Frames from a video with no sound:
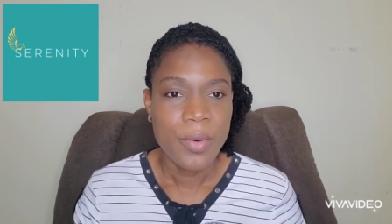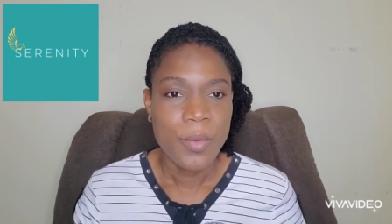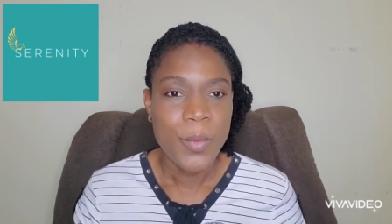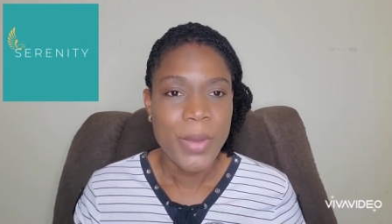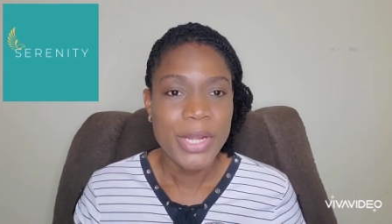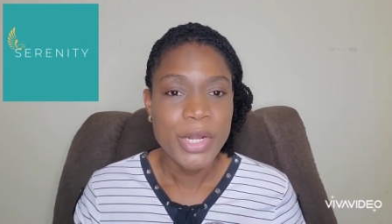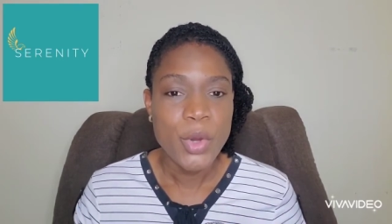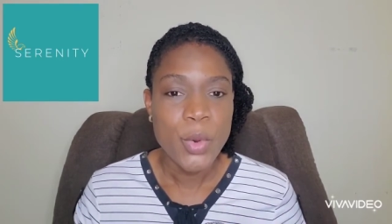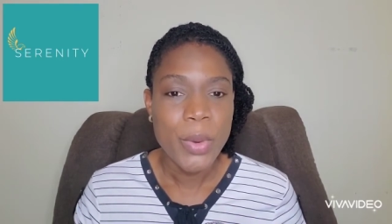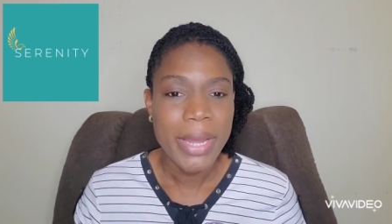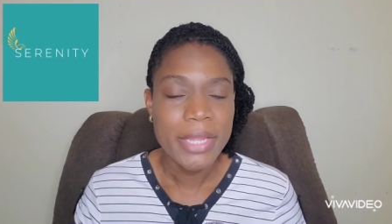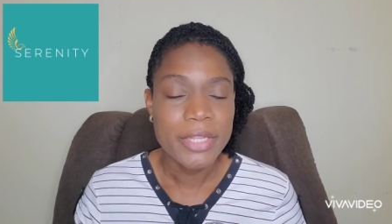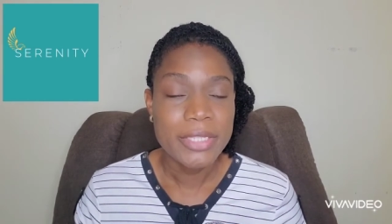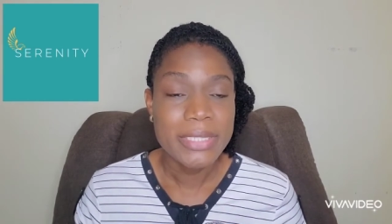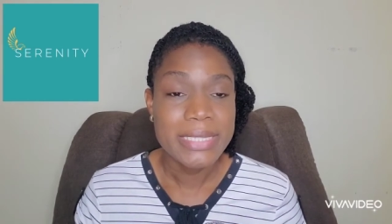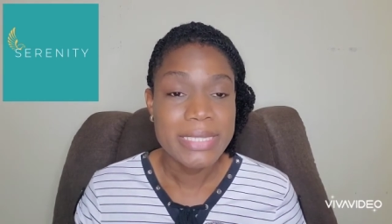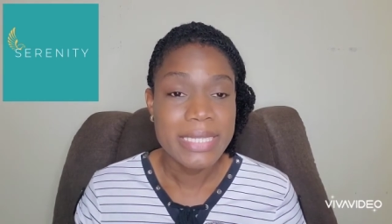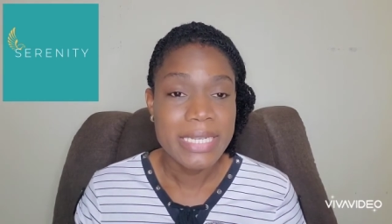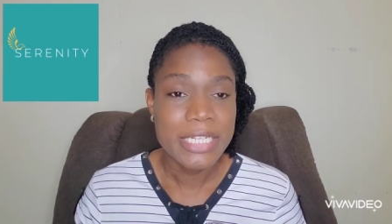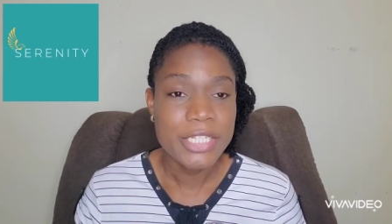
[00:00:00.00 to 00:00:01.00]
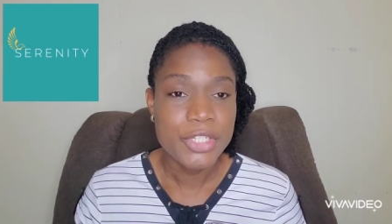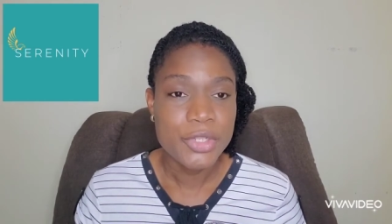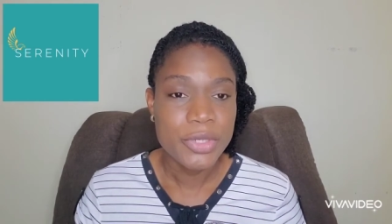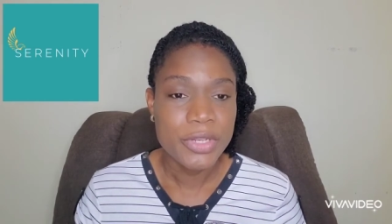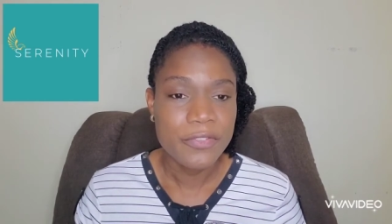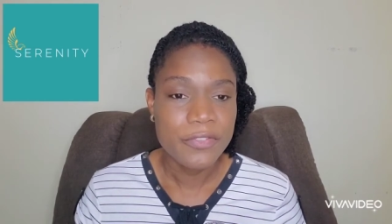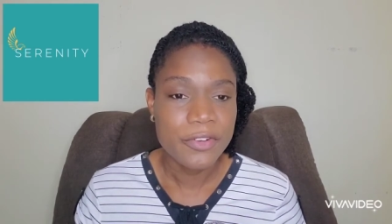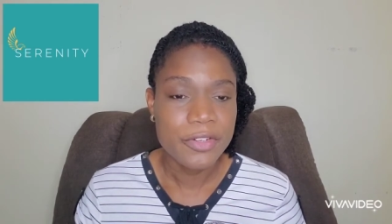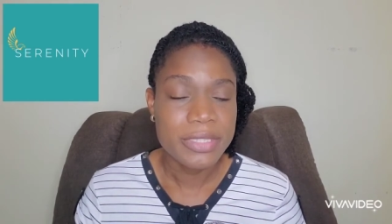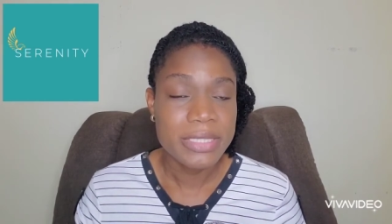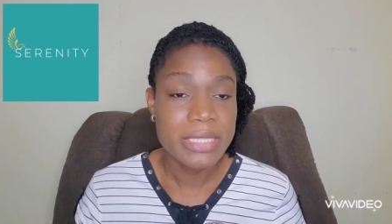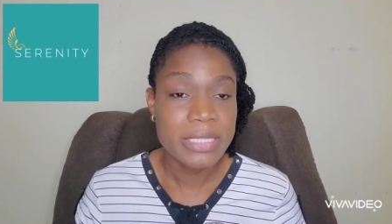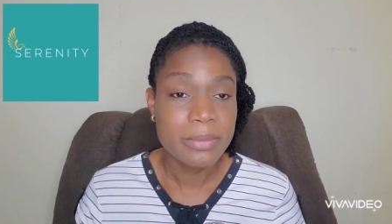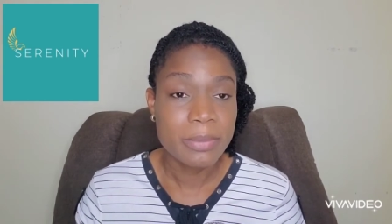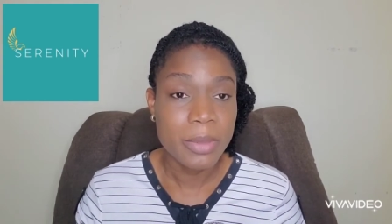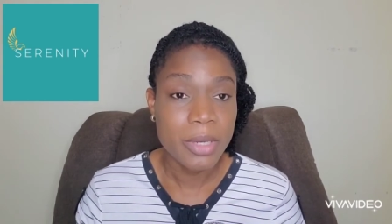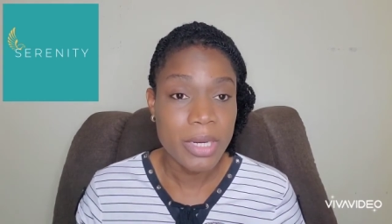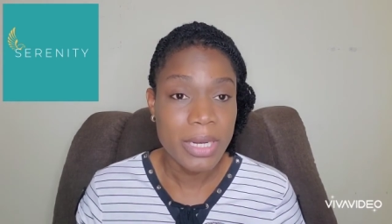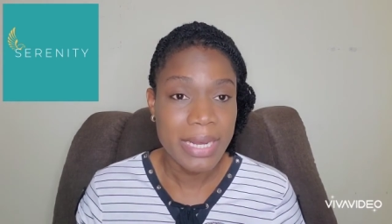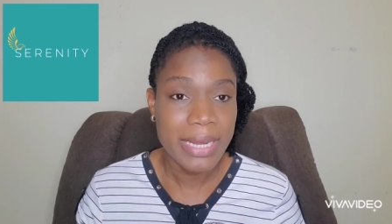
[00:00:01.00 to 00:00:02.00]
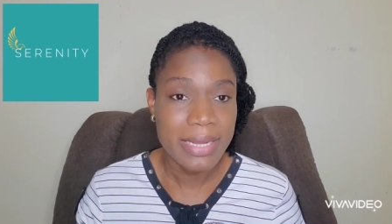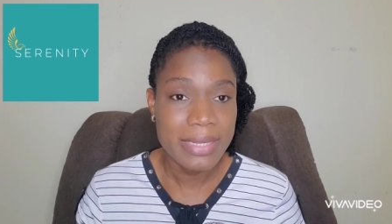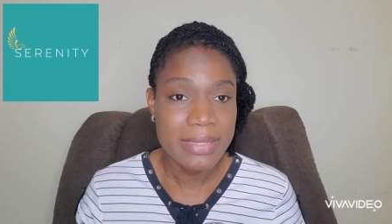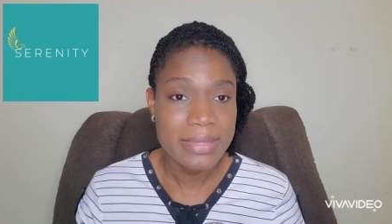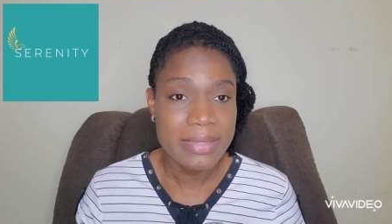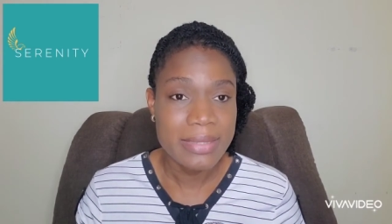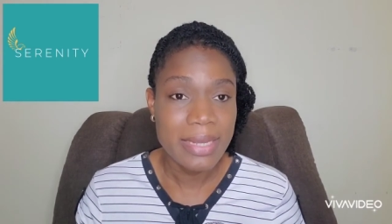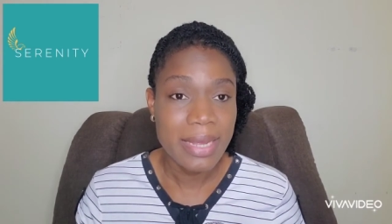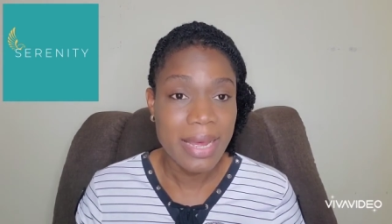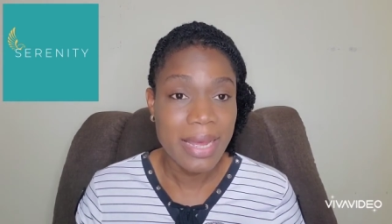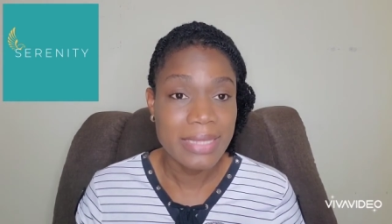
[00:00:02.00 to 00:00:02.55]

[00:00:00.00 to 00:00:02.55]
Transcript: When Ohio State University Buckeyes